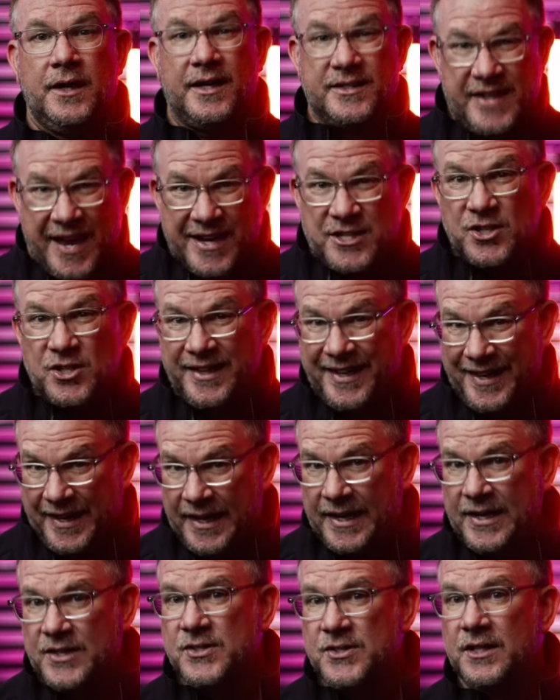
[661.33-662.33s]
it's actually
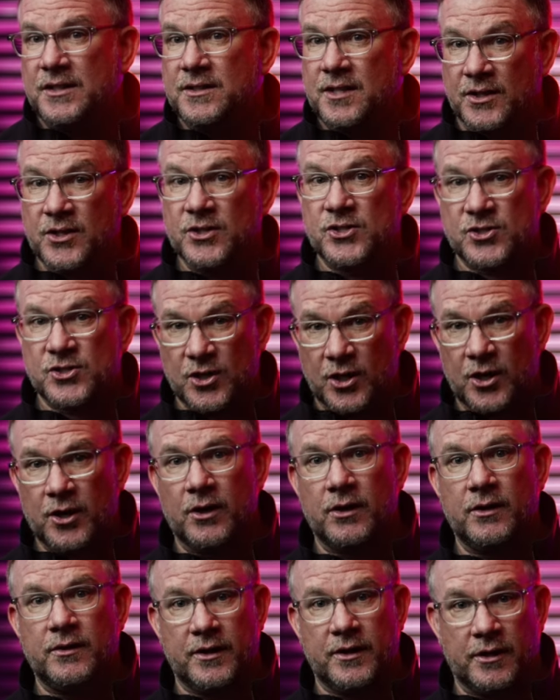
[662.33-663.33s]
easy to
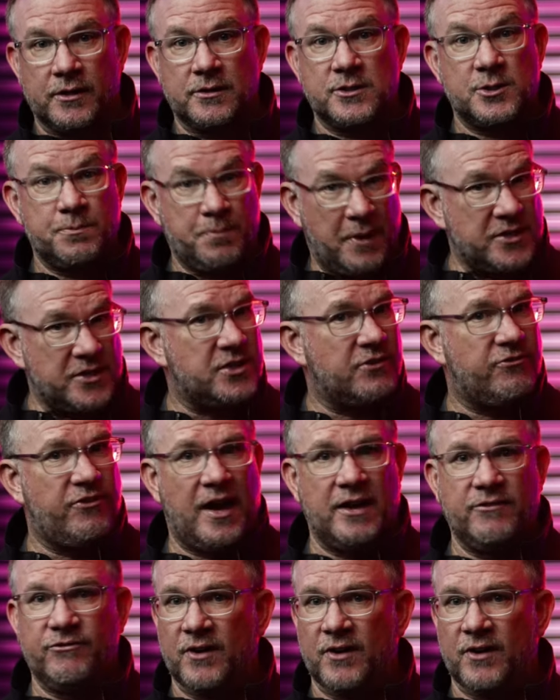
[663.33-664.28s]
discern their specified